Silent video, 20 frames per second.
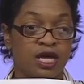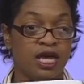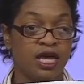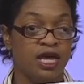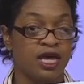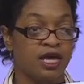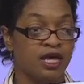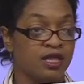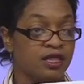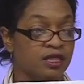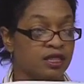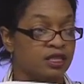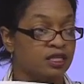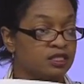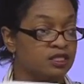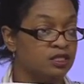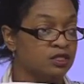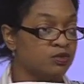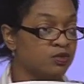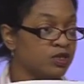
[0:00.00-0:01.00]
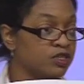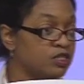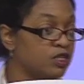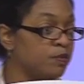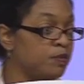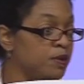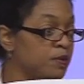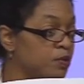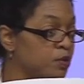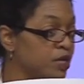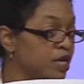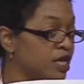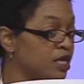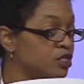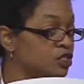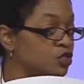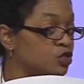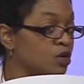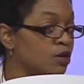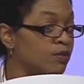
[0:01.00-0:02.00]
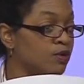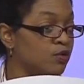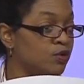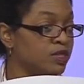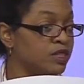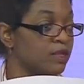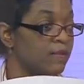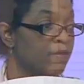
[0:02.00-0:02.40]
and this is where some people get in trouble with the